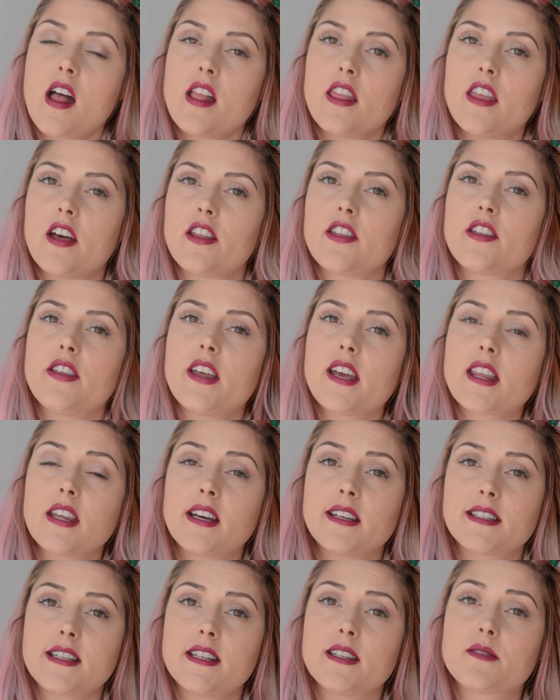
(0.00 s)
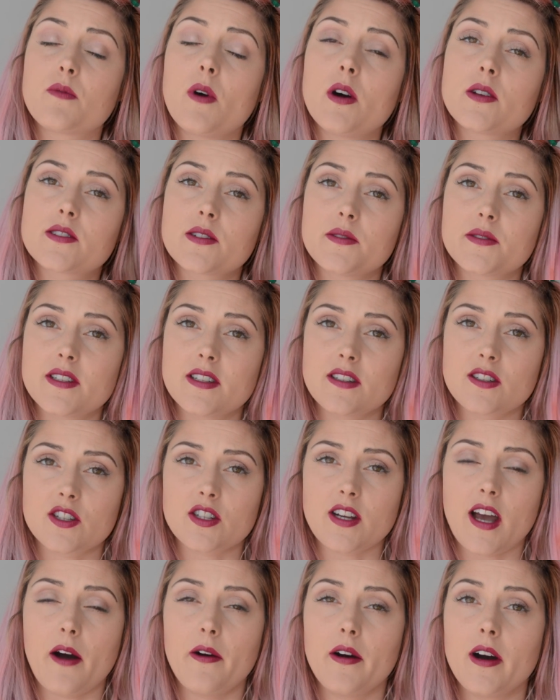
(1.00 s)
The other thing that I did whilst I was in the
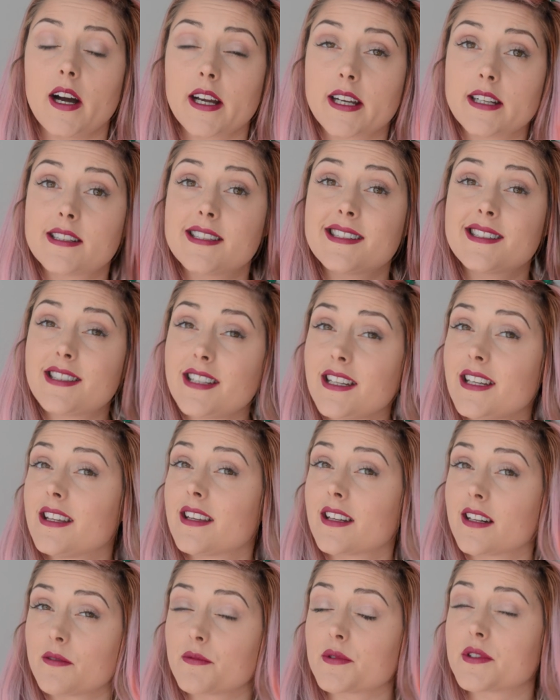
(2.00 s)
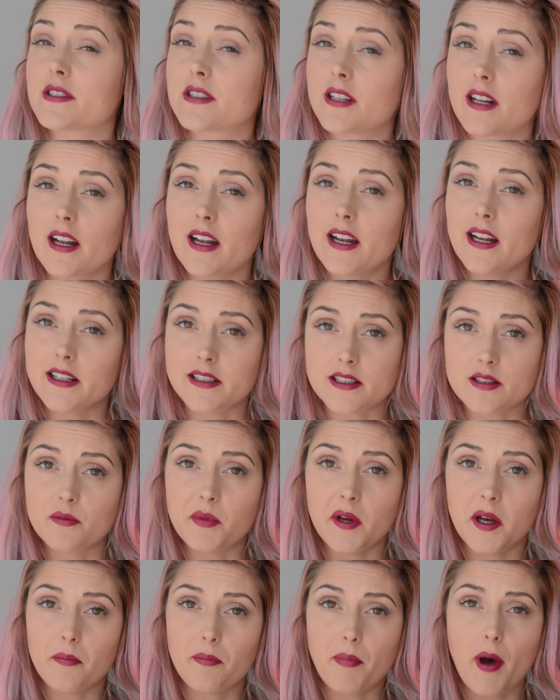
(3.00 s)
shower, I could see that it was still a little
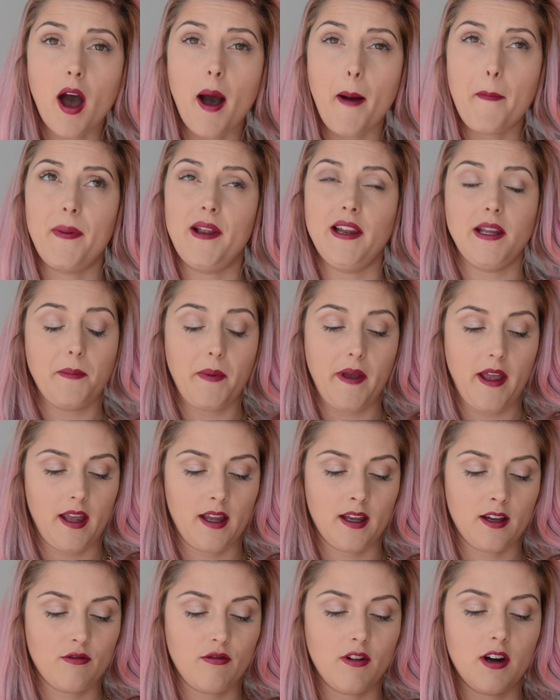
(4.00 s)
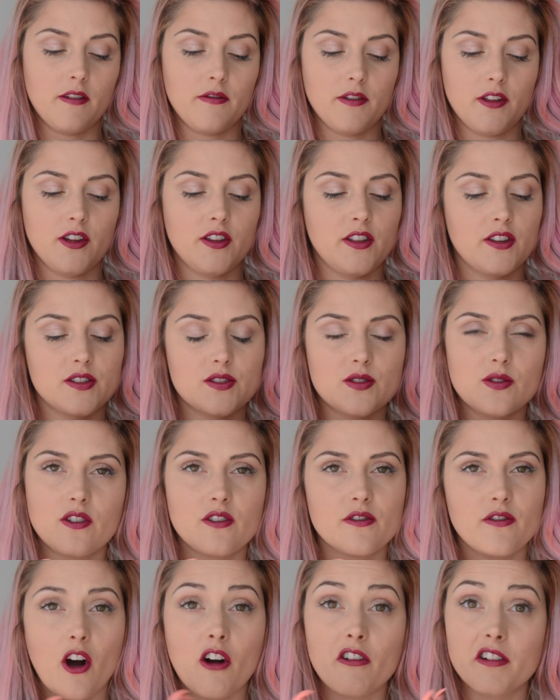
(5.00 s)
bit purpley pink rather than the sort
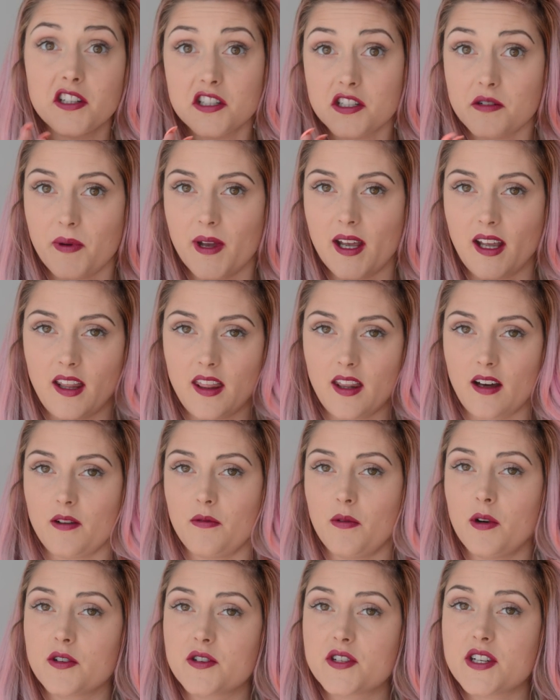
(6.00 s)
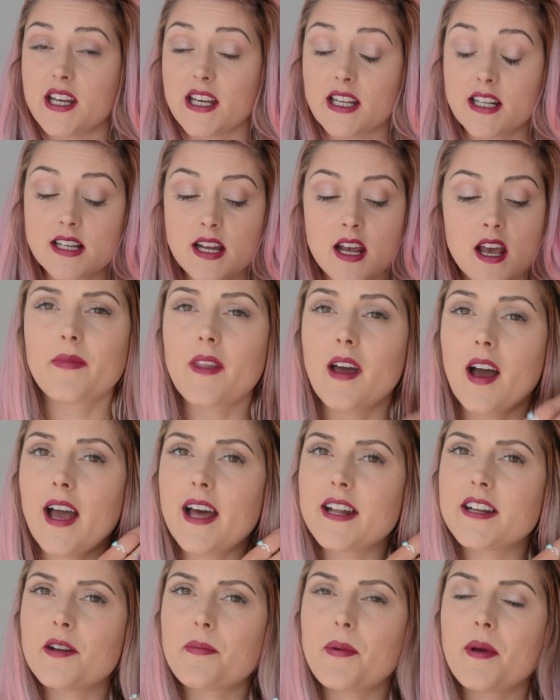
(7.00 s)
of orangey pink that I wanted. I
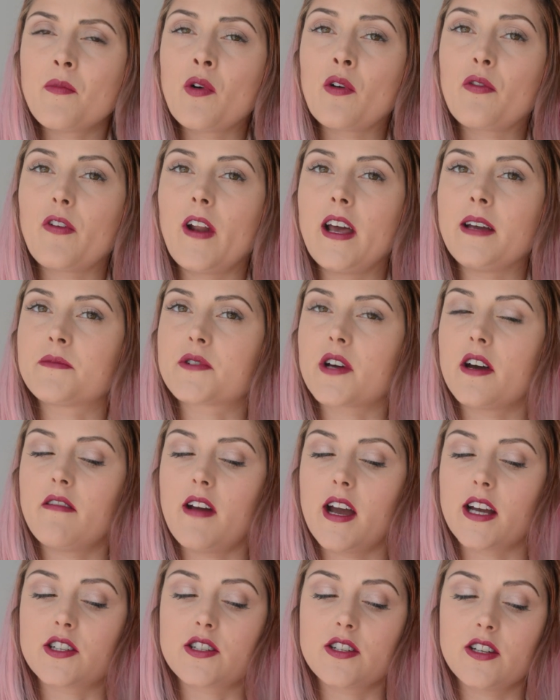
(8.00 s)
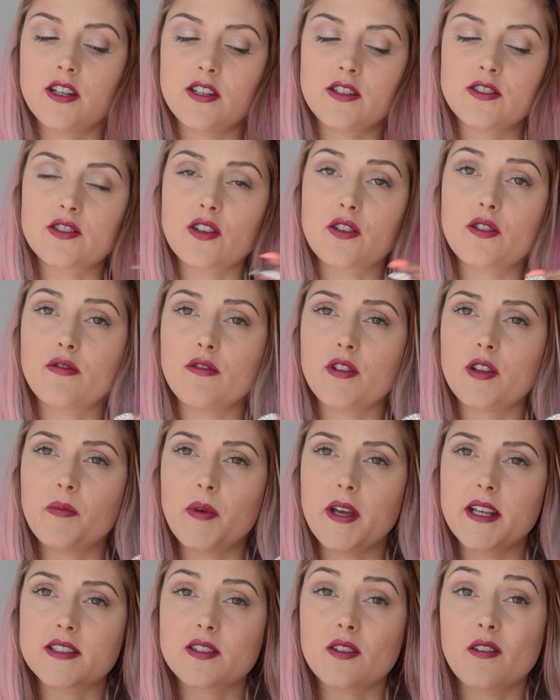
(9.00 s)
added a bit more flame directions through the
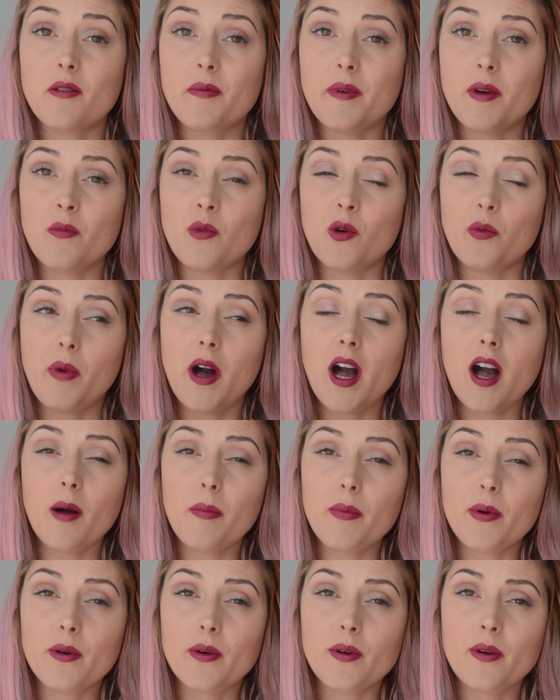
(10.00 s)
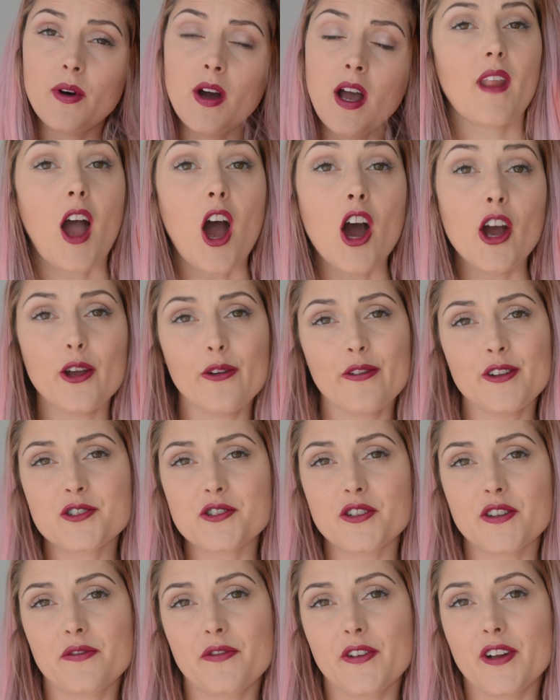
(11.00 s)
bits that are a bit more purple. I hope you've
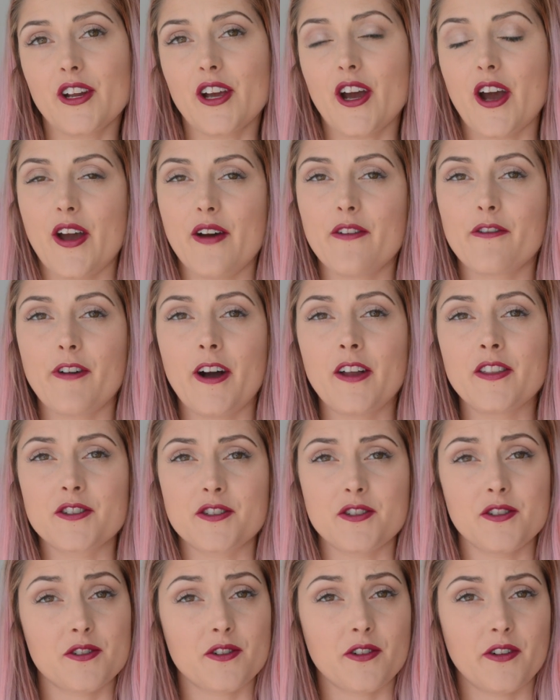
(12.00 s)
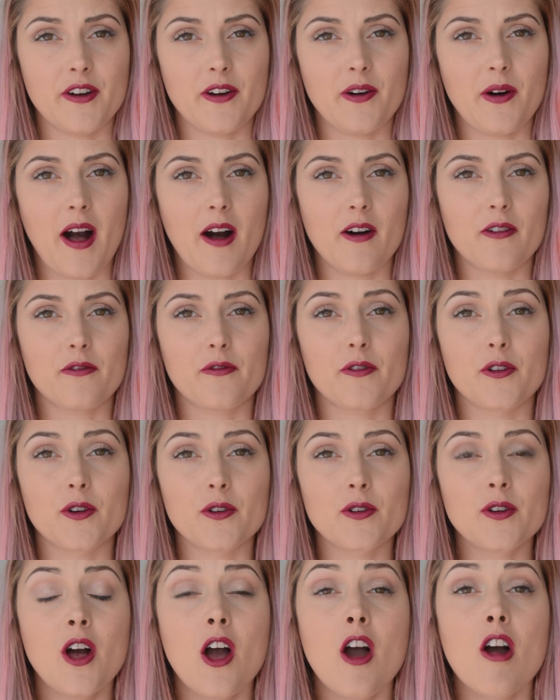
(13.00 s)
enjoyed the video and found the tutorial
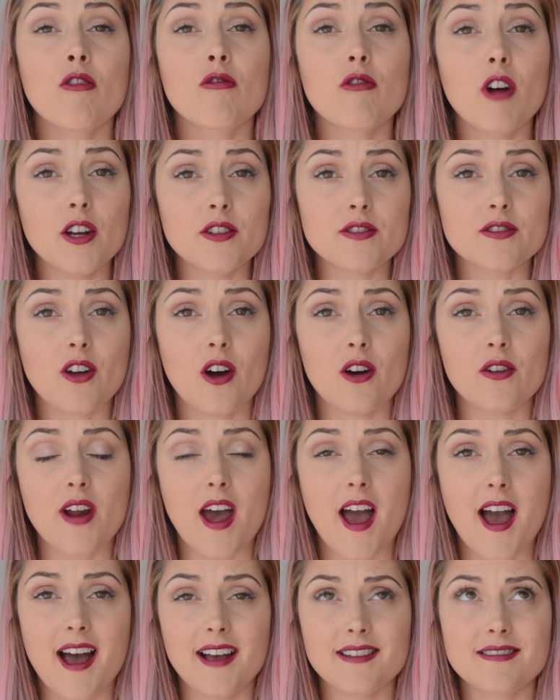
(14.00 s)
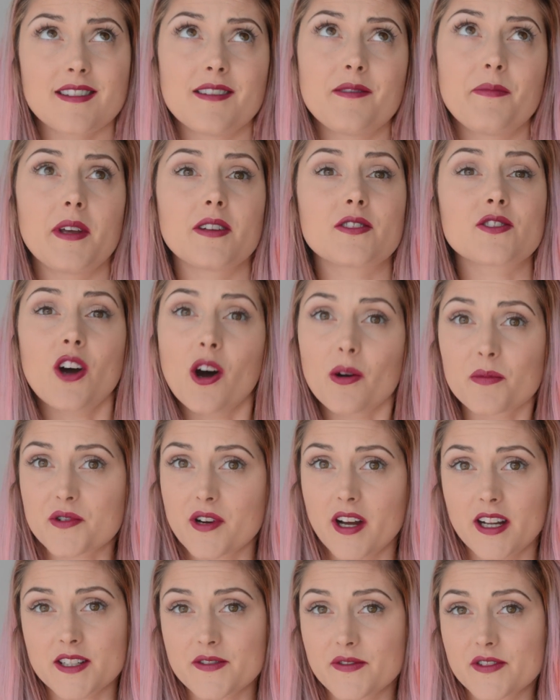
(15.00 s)
helpful. Rose gold hair is going to be a top
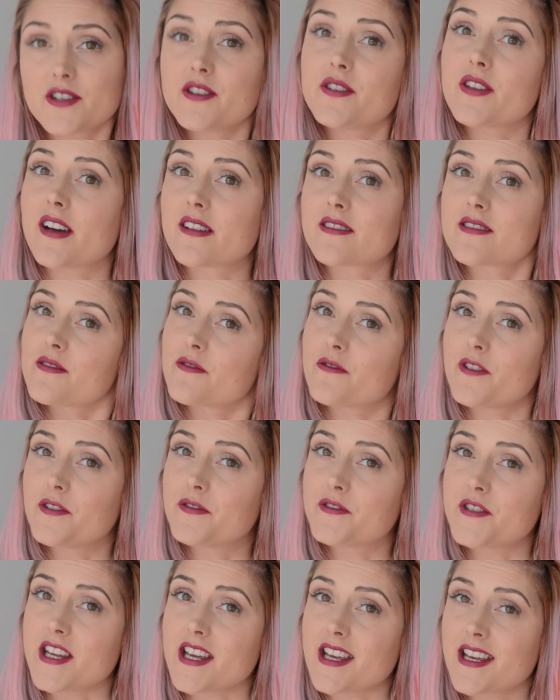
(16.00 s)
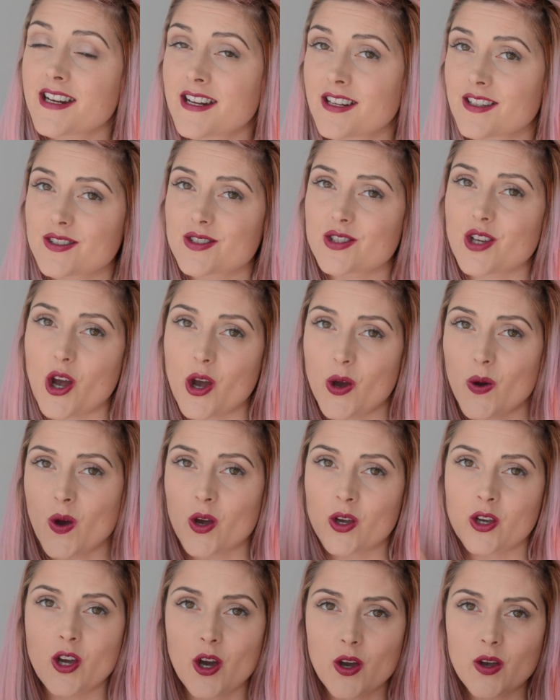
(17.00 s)
trend for 2015, so
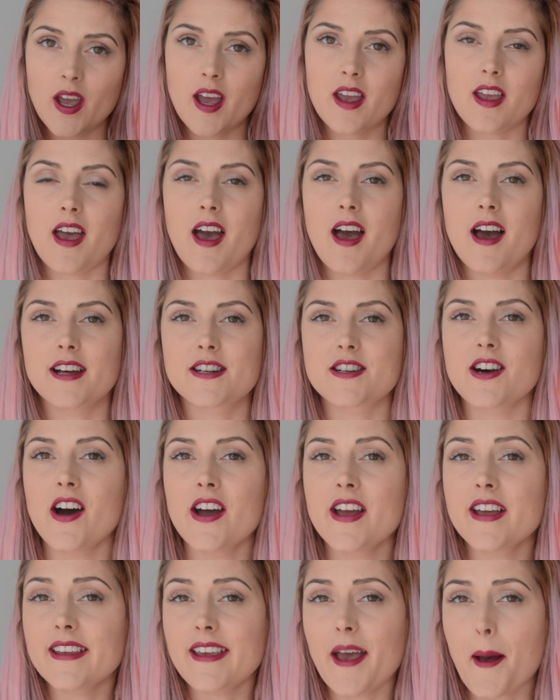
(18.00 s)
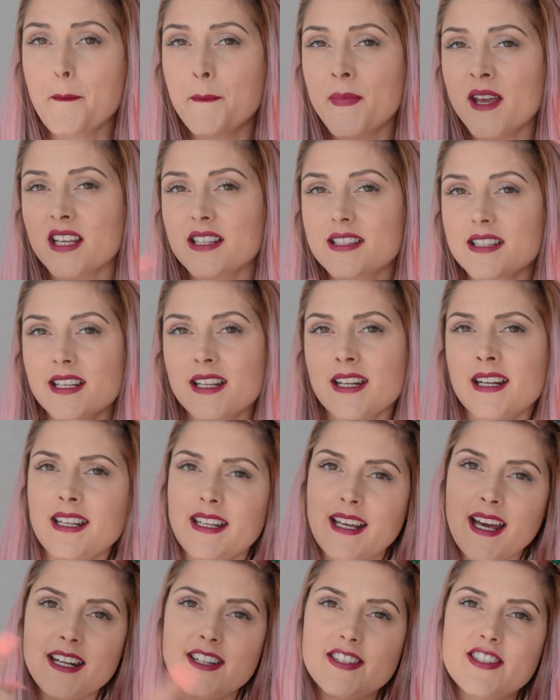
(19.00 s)
go get your hair dye, get mixing,
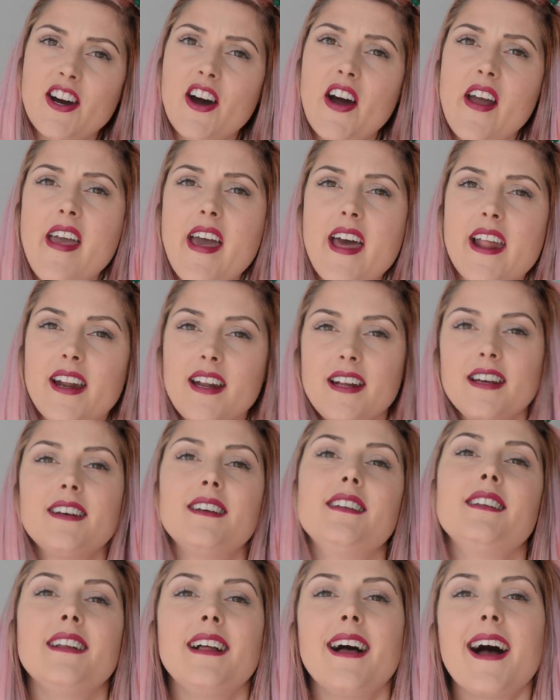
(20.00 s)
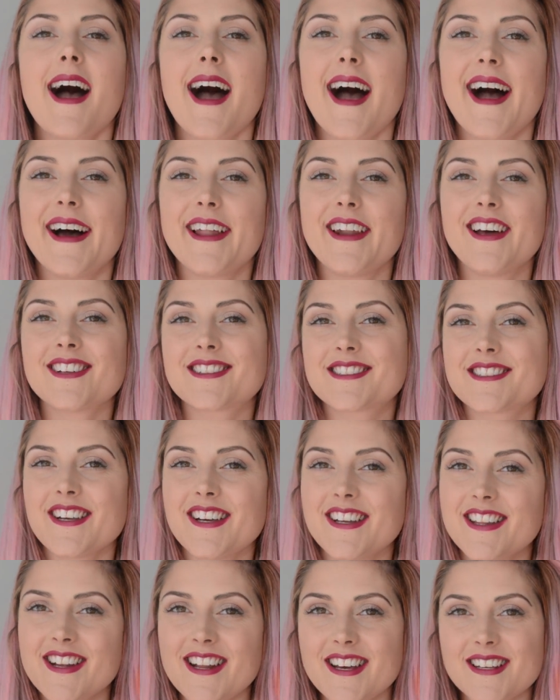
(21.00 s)
get dyeing. And I'll see
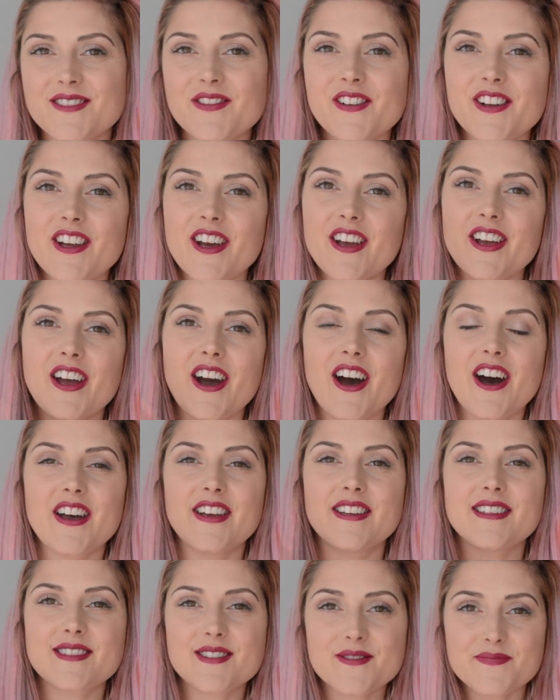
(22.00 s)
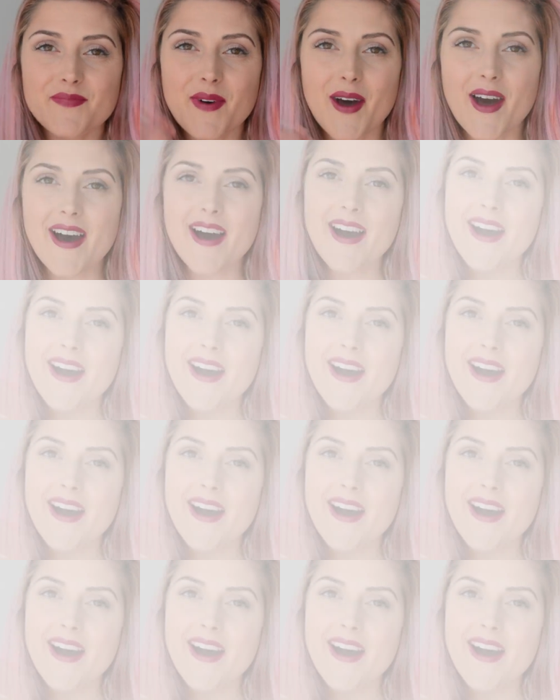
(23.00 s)
you in the next video, guys. Bye!